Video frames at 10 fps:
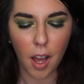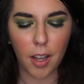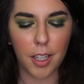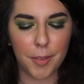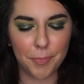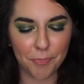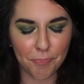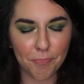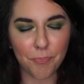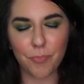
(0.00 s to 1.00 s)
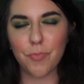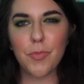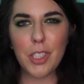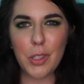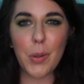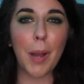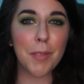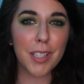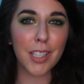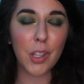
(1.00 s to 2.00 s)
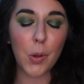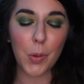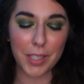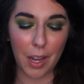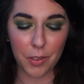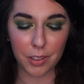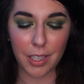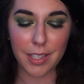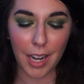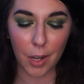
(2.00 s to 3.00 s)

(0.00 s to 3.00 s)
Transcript: Um, so I'm just gonna go down the list.